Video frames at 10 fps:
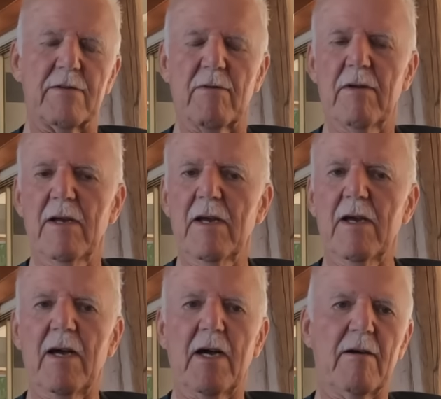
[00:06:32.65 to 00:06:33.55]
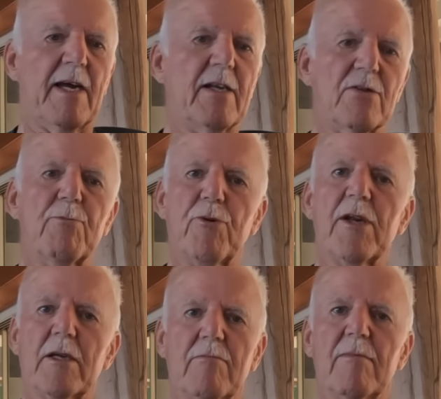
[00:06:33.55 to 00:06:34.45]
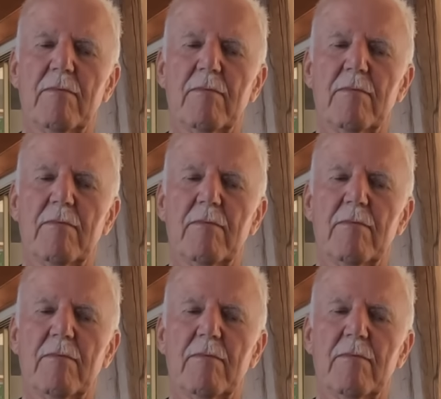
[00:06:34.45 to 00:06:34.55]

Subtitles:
and it's pretty.